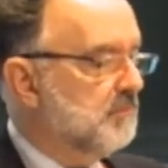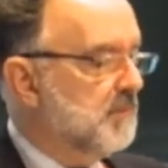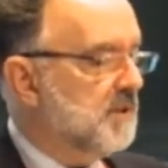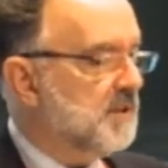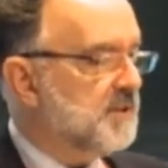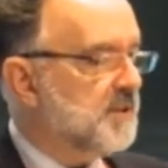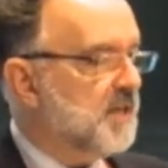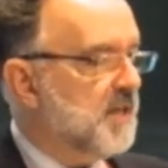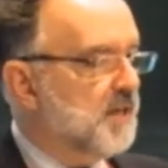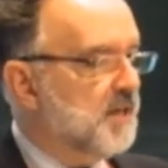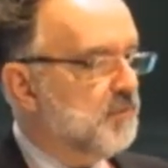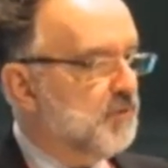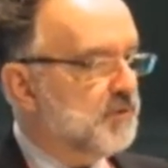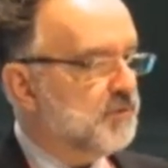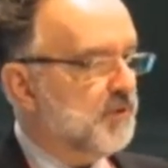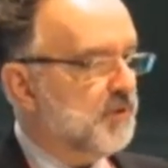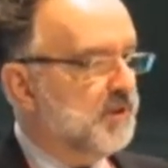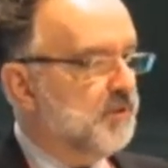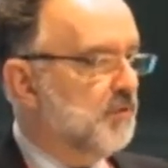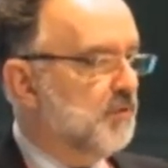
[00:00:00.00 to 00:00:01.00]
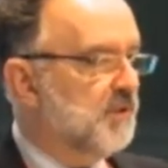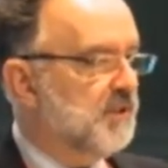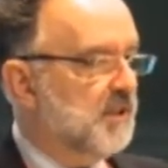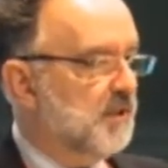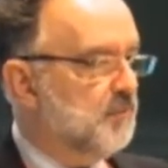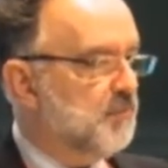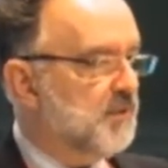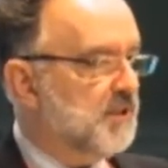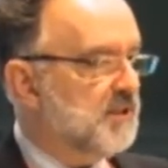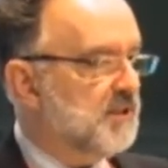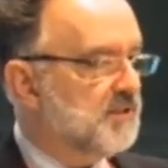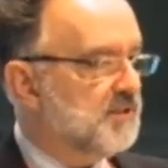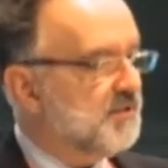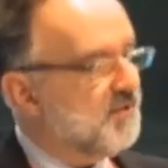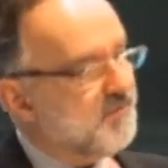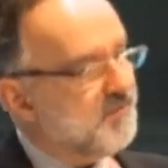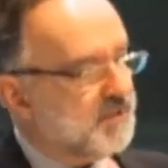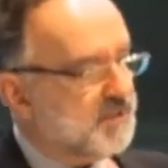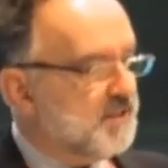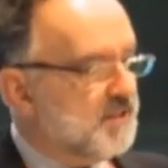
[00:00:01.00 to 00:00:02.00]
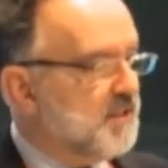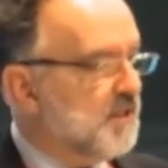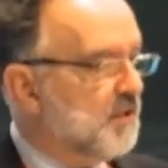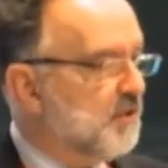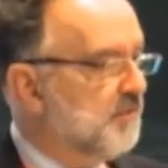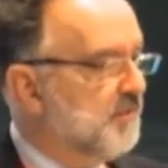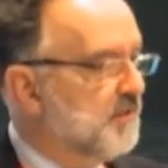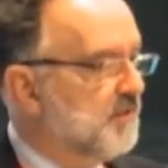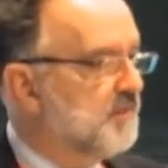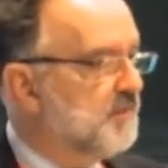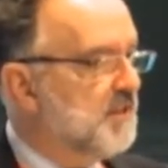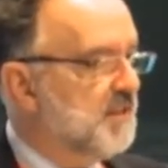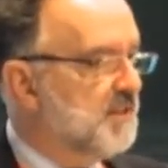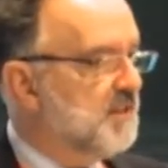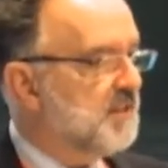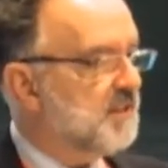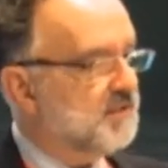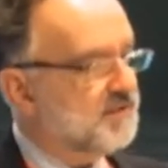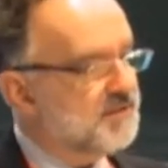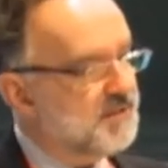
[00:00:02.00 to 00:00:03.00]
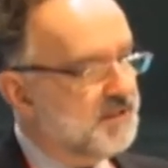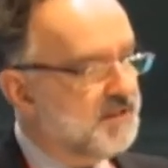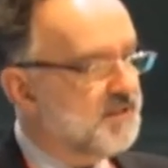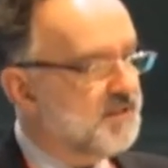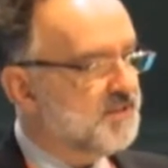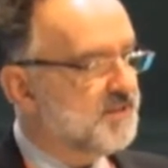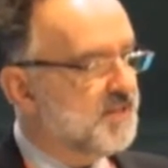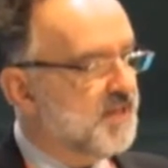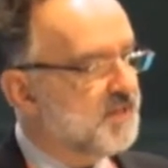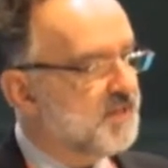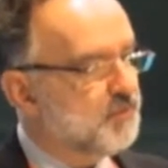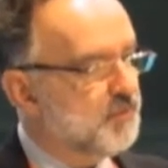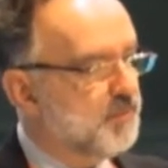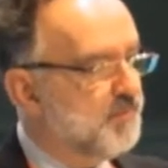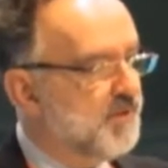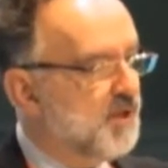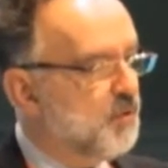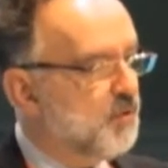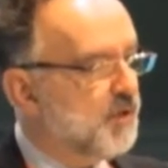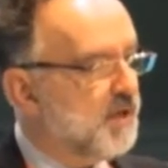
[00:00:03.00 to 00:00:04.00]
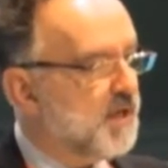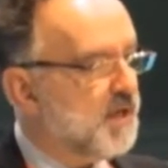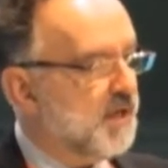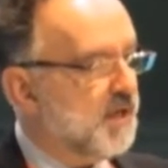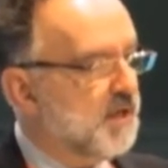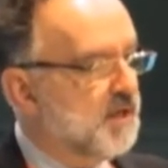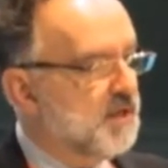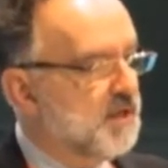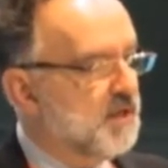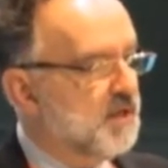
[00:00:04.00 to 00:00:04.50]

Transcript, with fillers: this guy was trying to tell me is give it another 15 years and these guys will be okay.